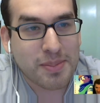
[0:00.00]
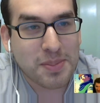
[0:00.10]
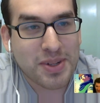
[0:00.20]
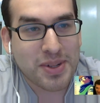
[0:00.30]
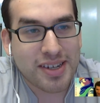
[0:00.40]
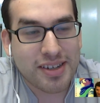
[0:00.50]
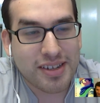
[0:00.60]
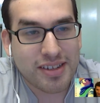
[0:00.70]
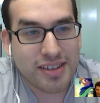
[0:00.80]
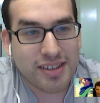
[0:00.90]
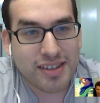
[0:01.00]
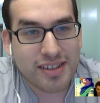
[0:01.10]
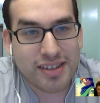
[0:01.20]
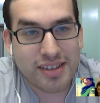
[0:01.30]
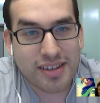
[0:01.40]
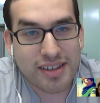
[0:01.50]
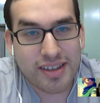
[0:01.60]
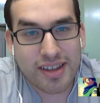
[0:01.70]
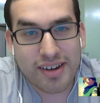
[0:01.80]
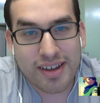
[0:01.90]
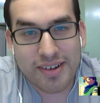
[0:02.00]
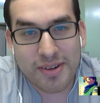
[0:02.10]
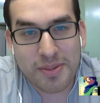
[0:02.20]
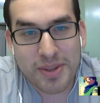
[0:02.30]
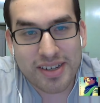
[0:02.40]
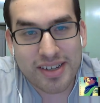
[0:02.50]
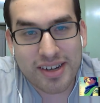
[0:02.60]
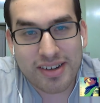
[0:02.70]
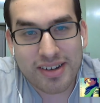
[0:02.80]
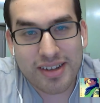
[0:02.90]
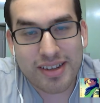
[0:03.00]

but I don't know, man. I